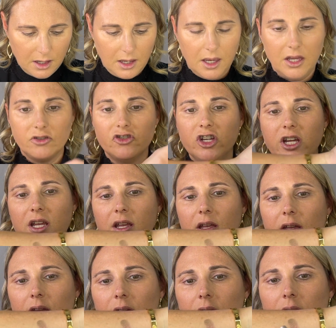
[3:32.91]
Edgy
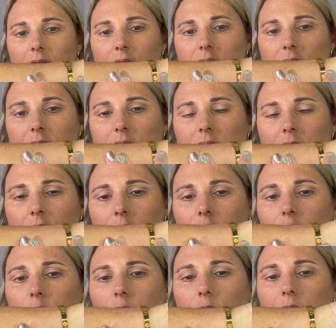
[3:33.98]
is another
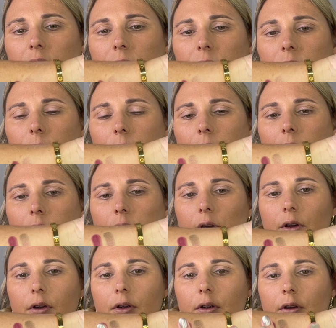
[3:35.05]
cream to
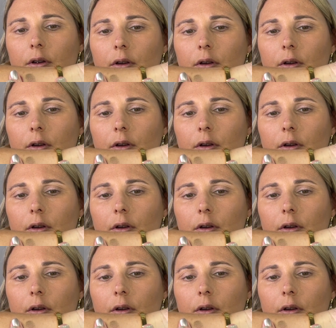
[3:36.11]
powder.